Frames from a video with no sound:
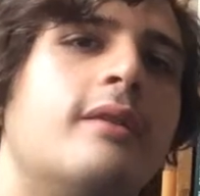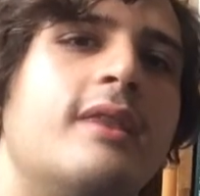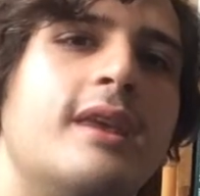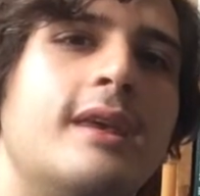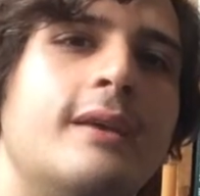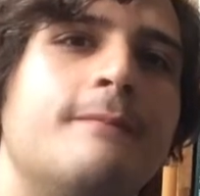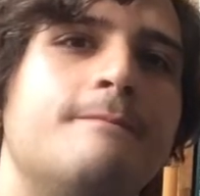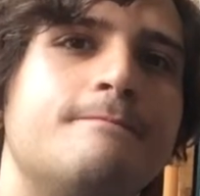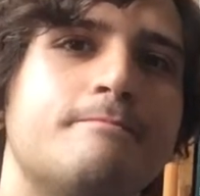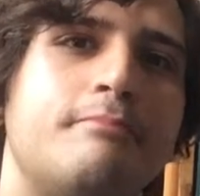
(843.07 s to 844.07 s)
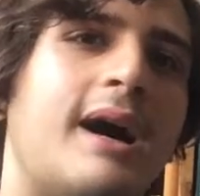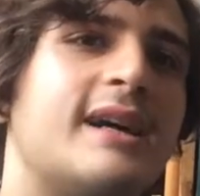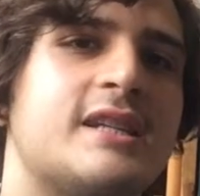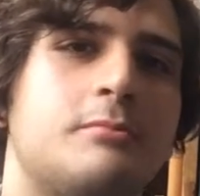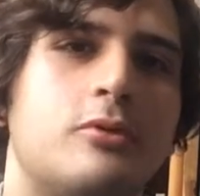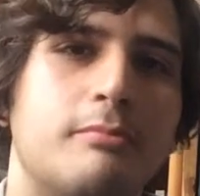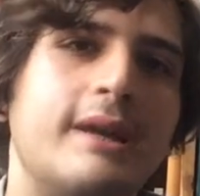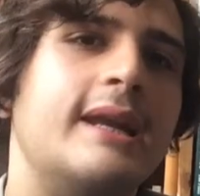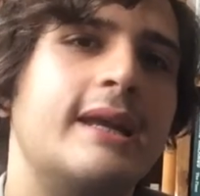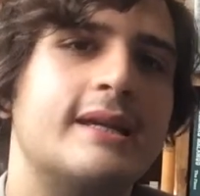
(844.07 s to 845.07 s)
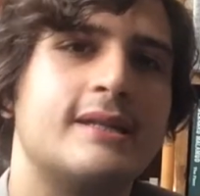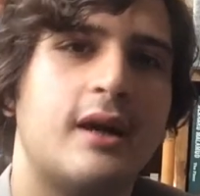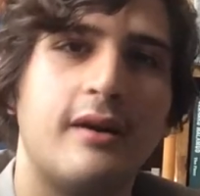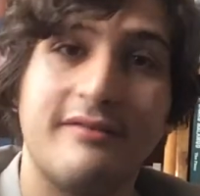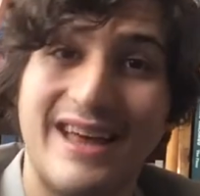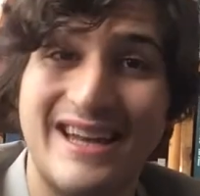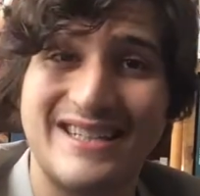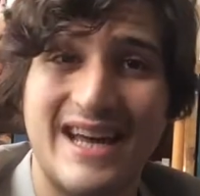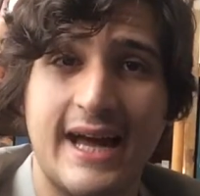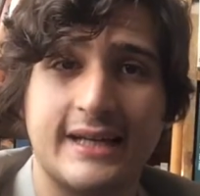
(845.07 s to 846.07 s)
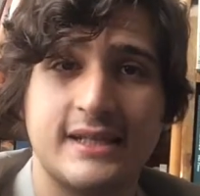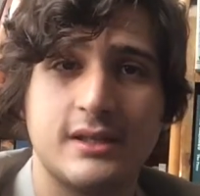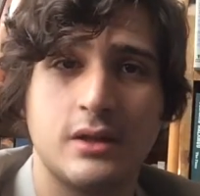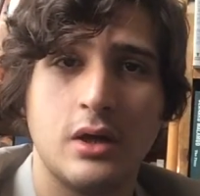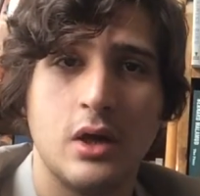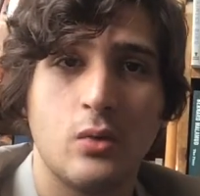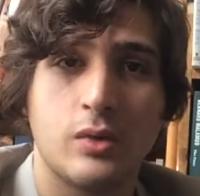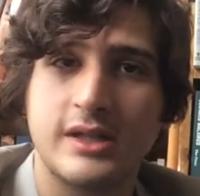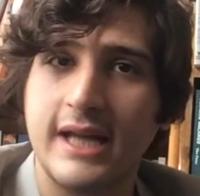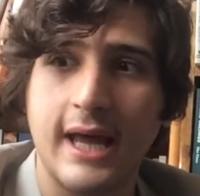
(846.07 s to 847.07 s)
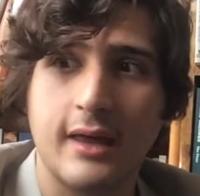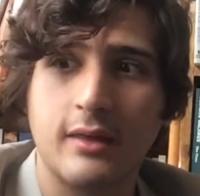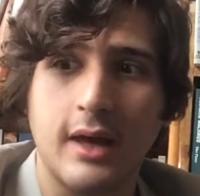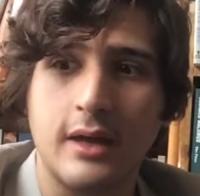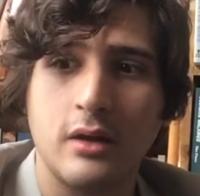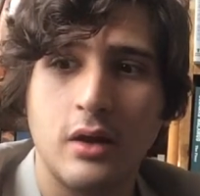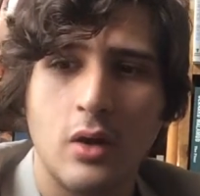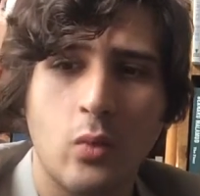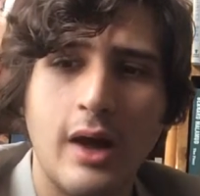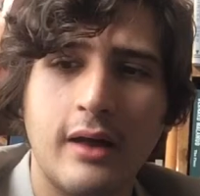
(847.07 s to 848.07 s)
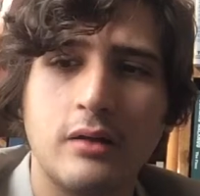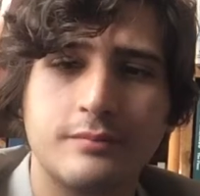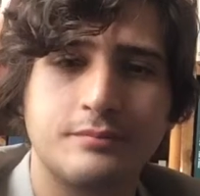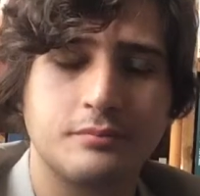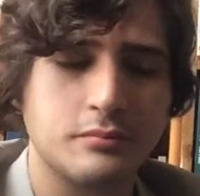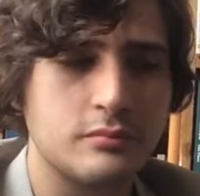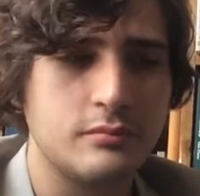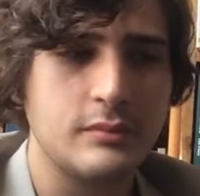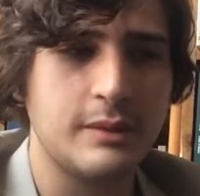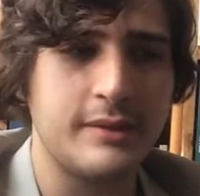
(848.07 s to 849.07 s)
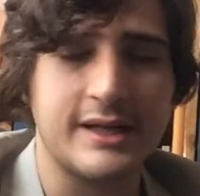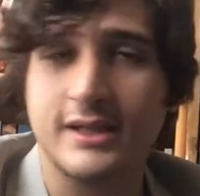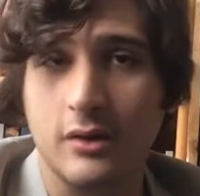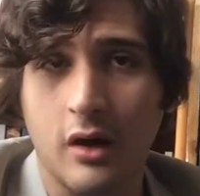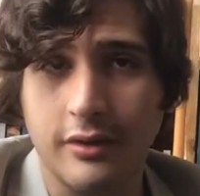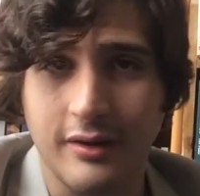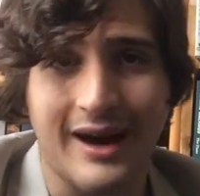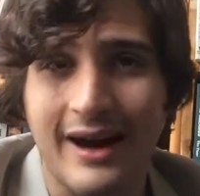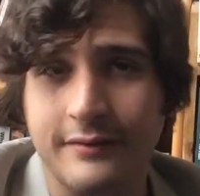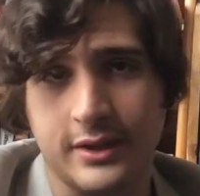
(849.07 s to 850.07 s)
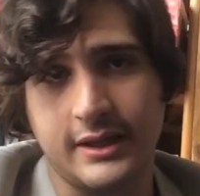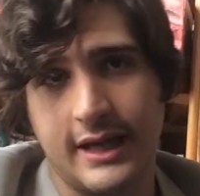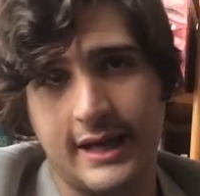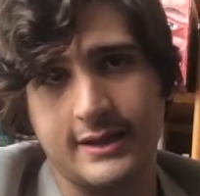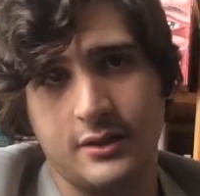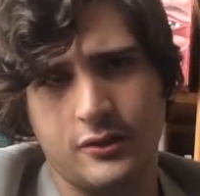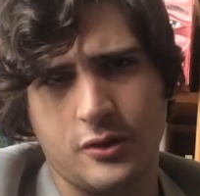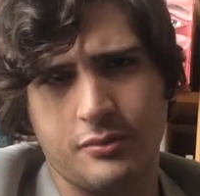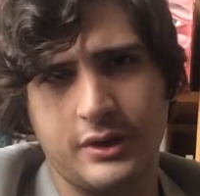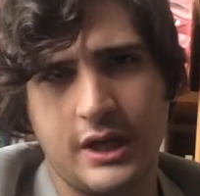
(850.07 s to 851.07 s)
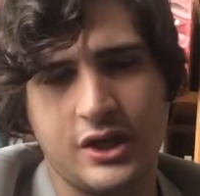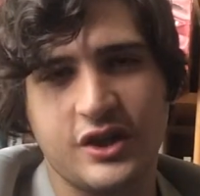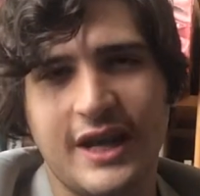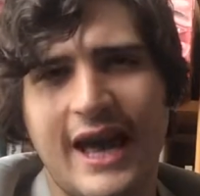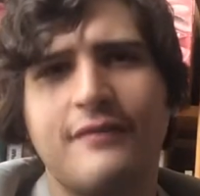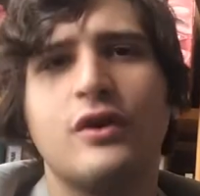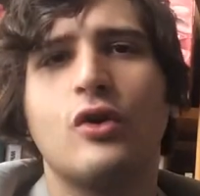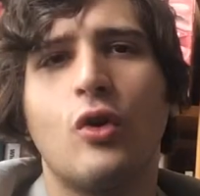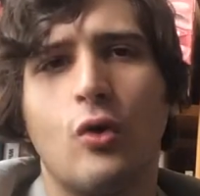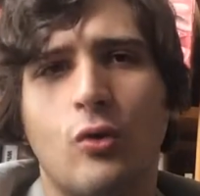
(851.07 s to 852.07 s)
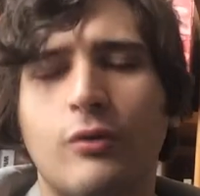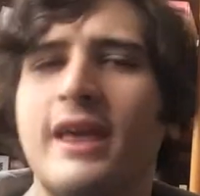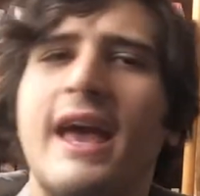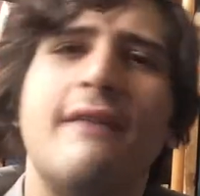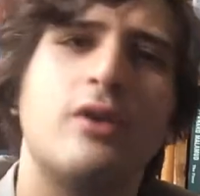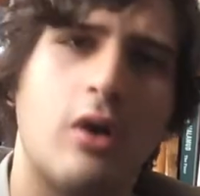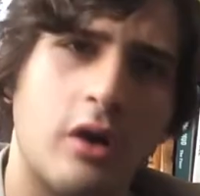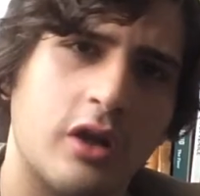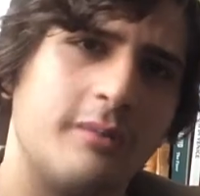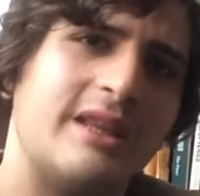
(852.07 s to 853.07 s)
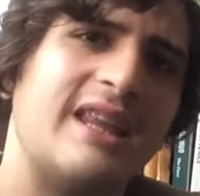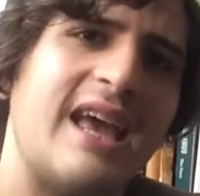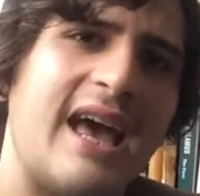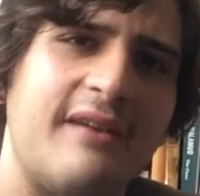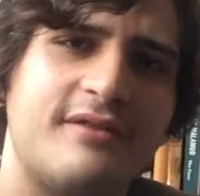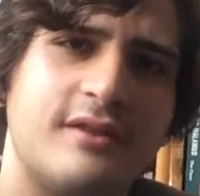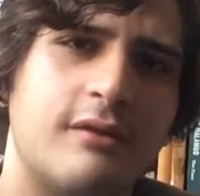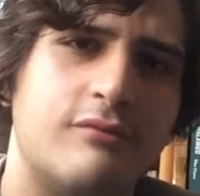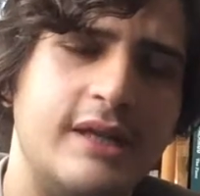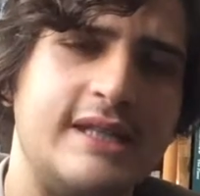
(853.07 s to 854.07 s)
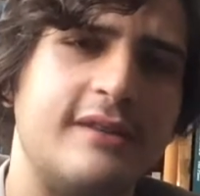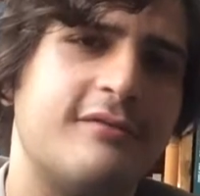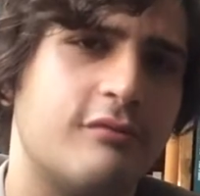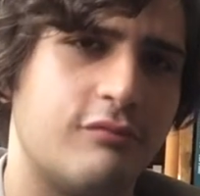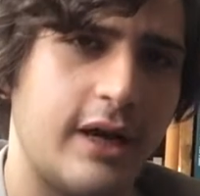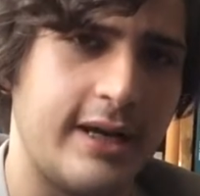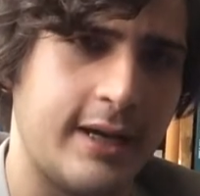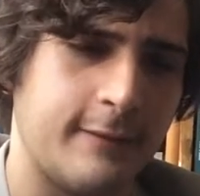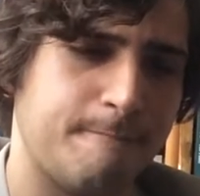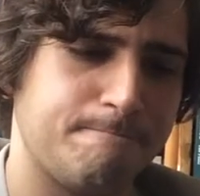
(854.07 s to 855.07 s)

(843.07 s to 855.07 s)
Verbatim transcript: the possible meanings of that text. We're saying that, well, because the author obviously has an interpretation. They have a goal, they have an argument, they have a reason for writing.